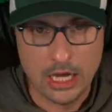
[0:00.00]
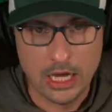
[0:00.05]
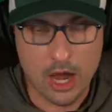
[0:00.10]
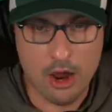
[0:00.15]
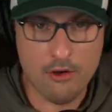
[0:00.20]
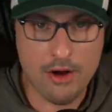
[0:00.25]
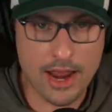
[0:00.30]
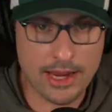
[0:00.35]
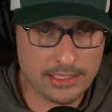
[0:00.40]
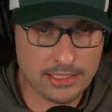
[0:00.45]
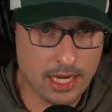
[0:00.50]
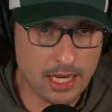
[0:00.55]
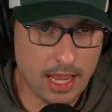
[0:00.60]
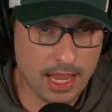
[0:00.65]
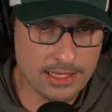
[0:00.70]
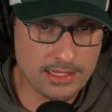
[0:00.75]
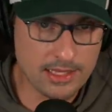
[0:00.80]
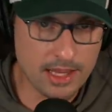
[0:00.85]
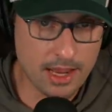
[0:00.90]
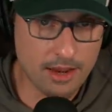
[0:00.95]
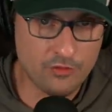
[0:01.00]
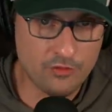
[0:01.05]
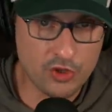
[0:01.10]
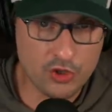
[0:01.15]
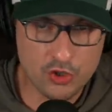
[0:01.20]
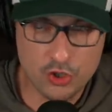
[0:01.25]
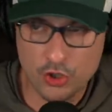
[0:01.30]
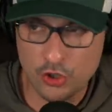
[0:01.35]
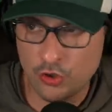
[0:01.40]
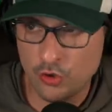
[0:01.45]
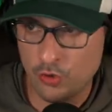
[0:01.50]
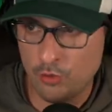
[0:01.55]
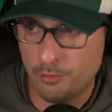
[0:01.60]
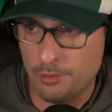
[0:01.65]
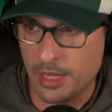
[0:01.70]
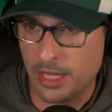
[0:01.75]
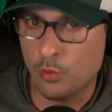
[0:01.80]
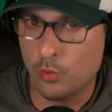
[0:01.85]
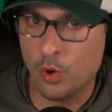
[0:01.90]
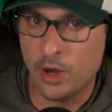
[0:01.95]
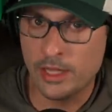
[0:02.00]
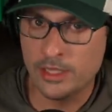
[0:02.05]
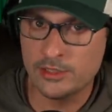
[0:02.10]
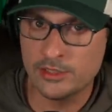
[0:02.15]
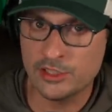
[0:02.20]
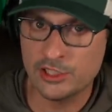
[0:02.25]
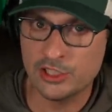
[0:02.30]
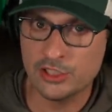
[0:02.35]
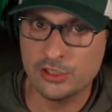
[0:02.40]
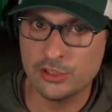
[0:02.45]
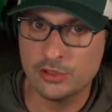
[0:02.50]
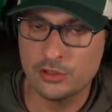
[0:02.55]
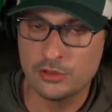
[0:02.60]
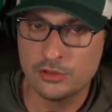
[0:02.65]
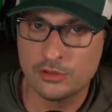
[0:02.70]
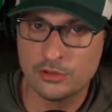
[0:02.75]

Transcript: Alright, I saved the two big ones